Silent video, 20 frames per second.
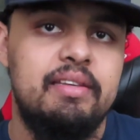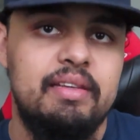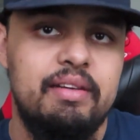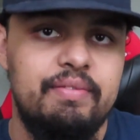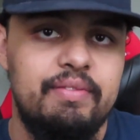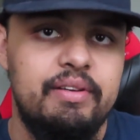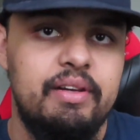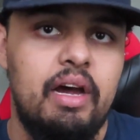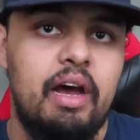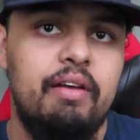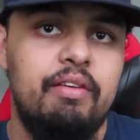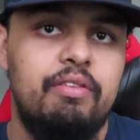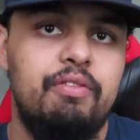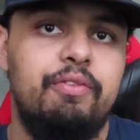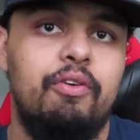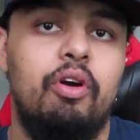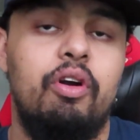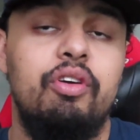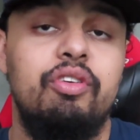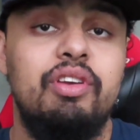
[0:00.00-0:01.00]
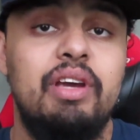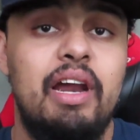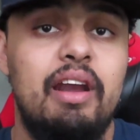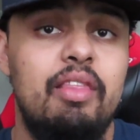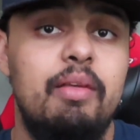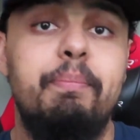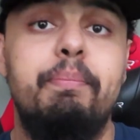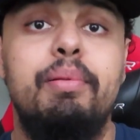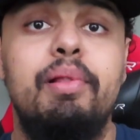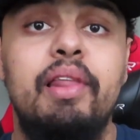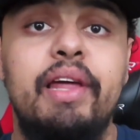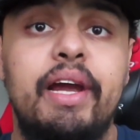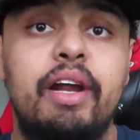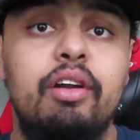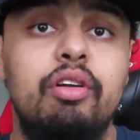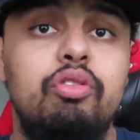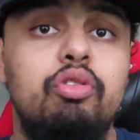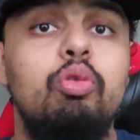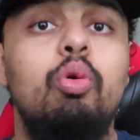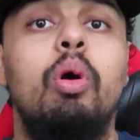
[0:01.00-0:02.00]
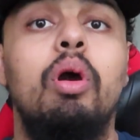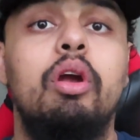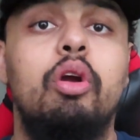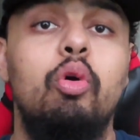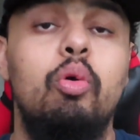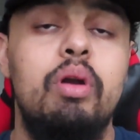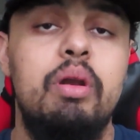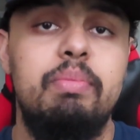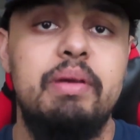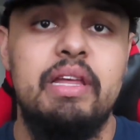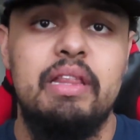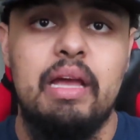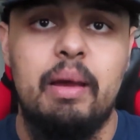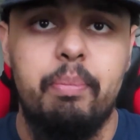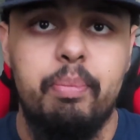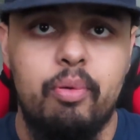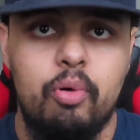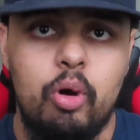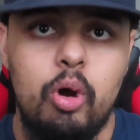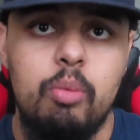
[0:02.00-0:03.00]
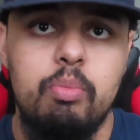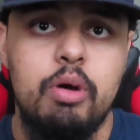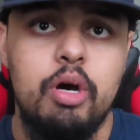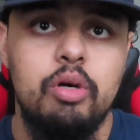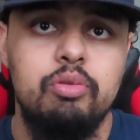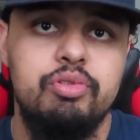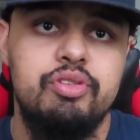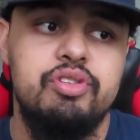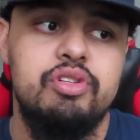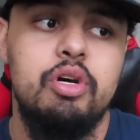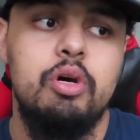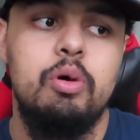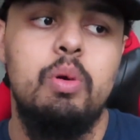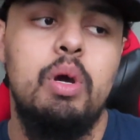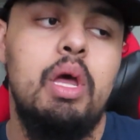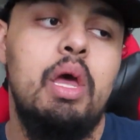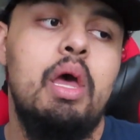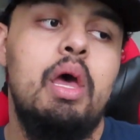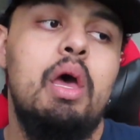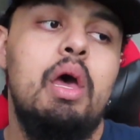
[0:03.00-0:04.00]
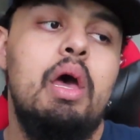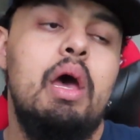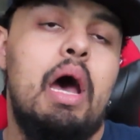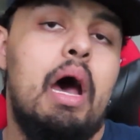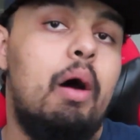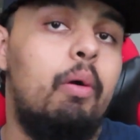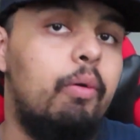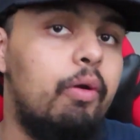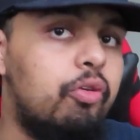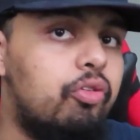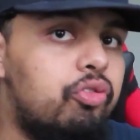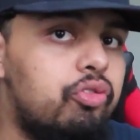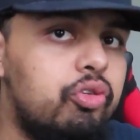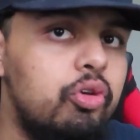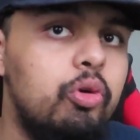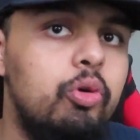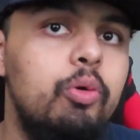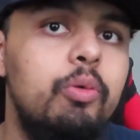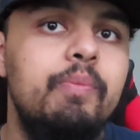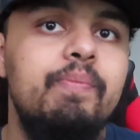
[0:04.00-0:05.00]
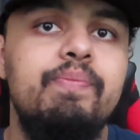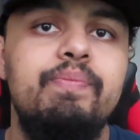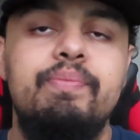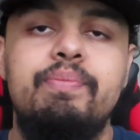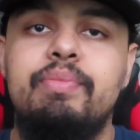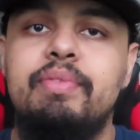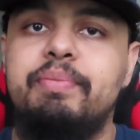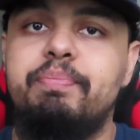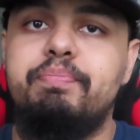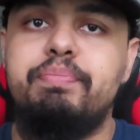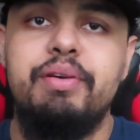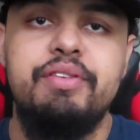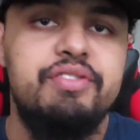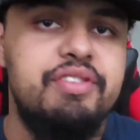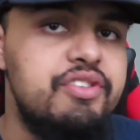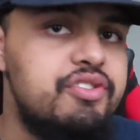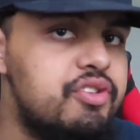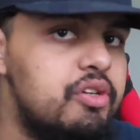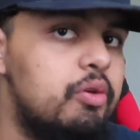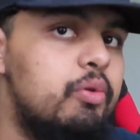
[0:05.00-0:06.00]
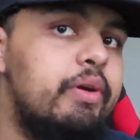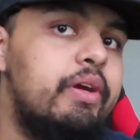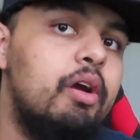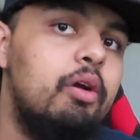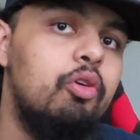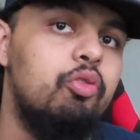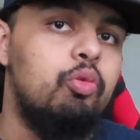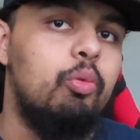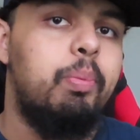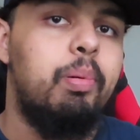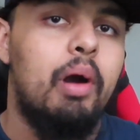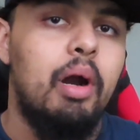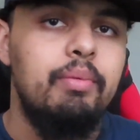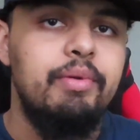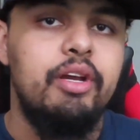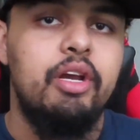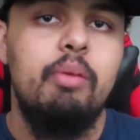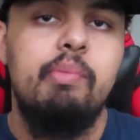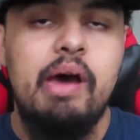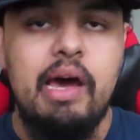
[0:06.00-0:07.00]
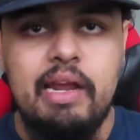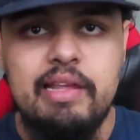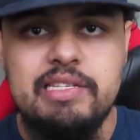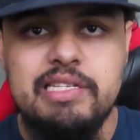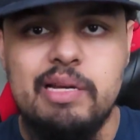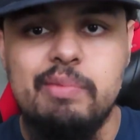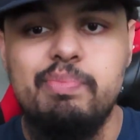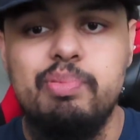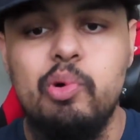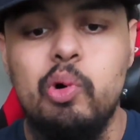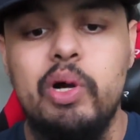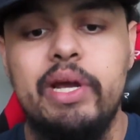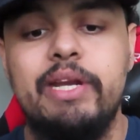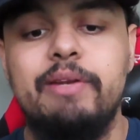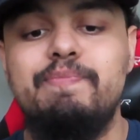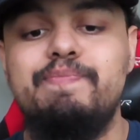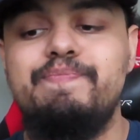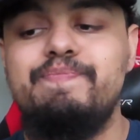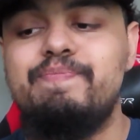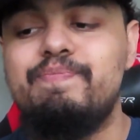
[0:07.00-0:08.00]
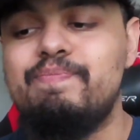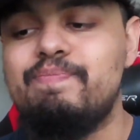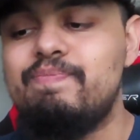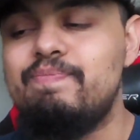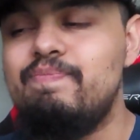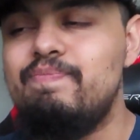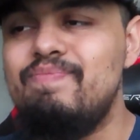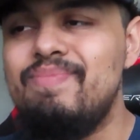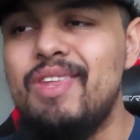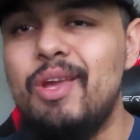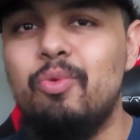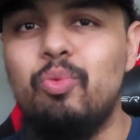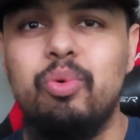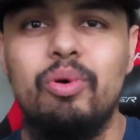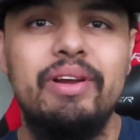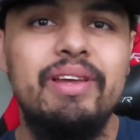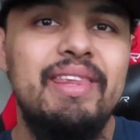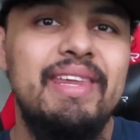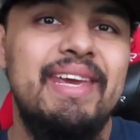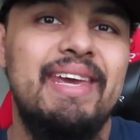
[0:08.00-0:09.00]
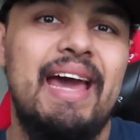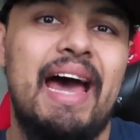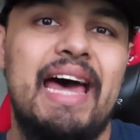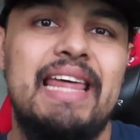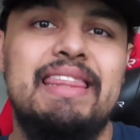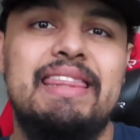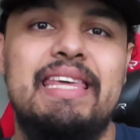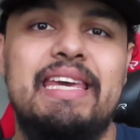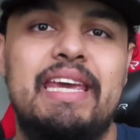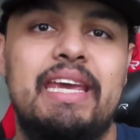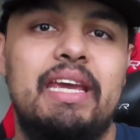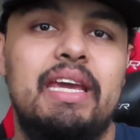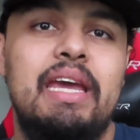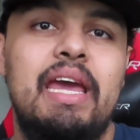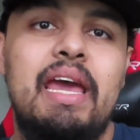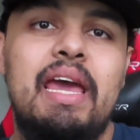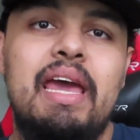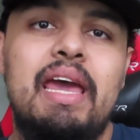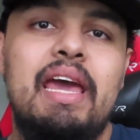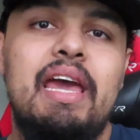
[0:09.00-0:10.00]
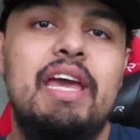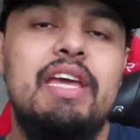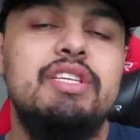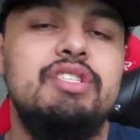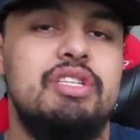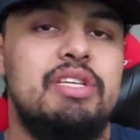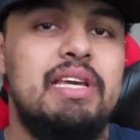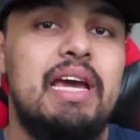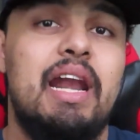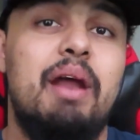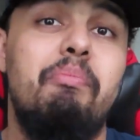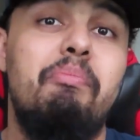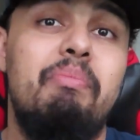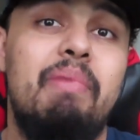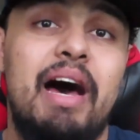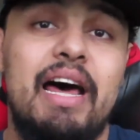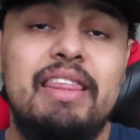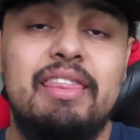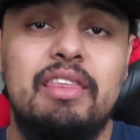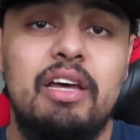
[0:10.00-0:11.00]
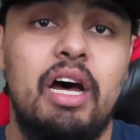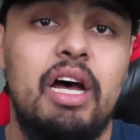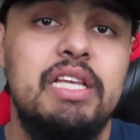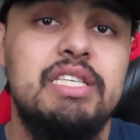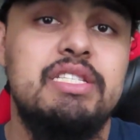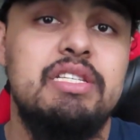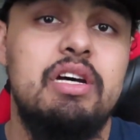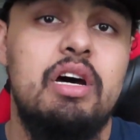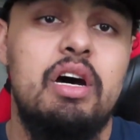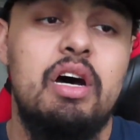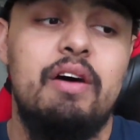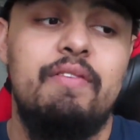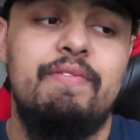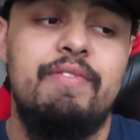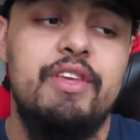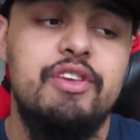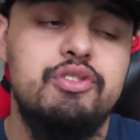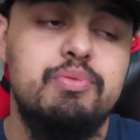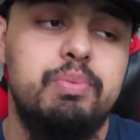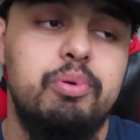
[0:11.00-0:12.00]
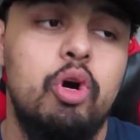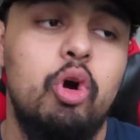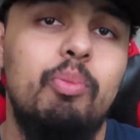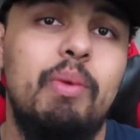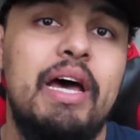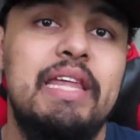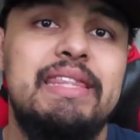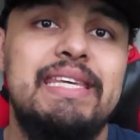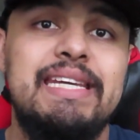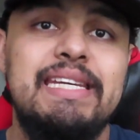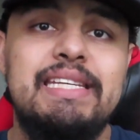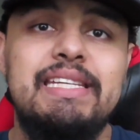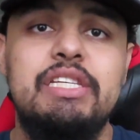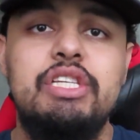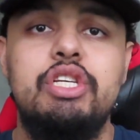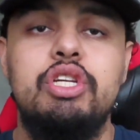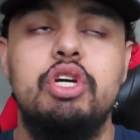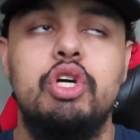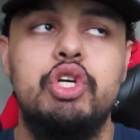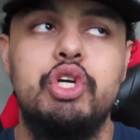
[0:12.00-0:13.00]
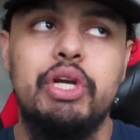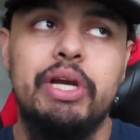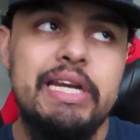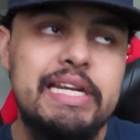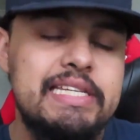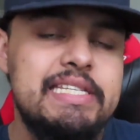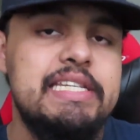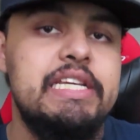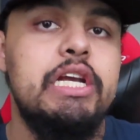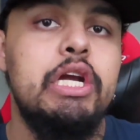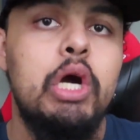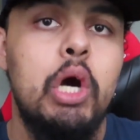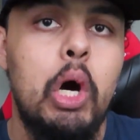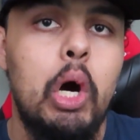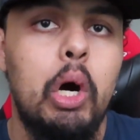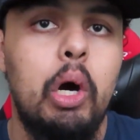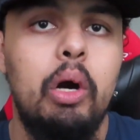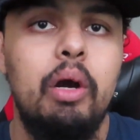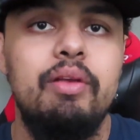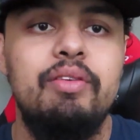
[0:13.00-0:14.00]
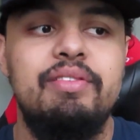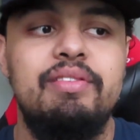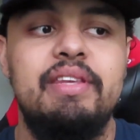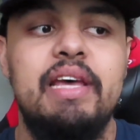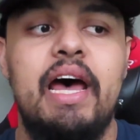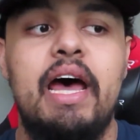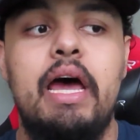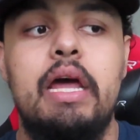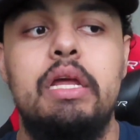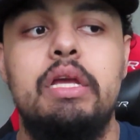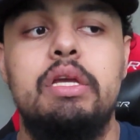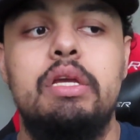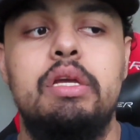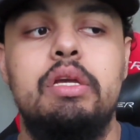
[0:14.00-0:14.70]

of it as far as kind of the players who are going to be in that promo. So I would assume Positional Heroes will probably come out at some point. Really, I think just kind of my thoughts of this promo, I think, you're going to see cards that,